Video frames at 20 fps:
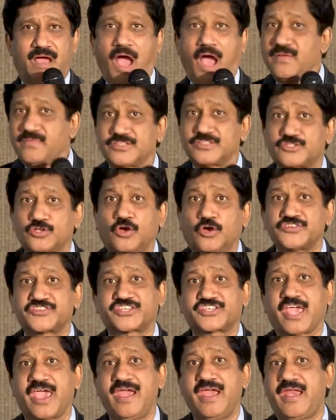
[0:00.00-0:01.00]
I was so
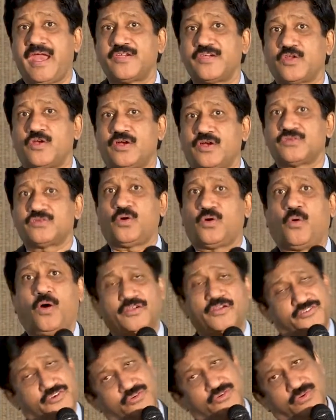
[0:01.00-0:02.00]
scared, I do not know
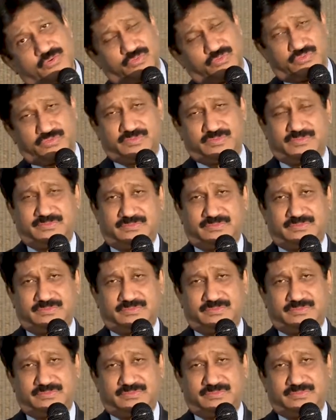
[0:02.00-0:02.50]
what to do.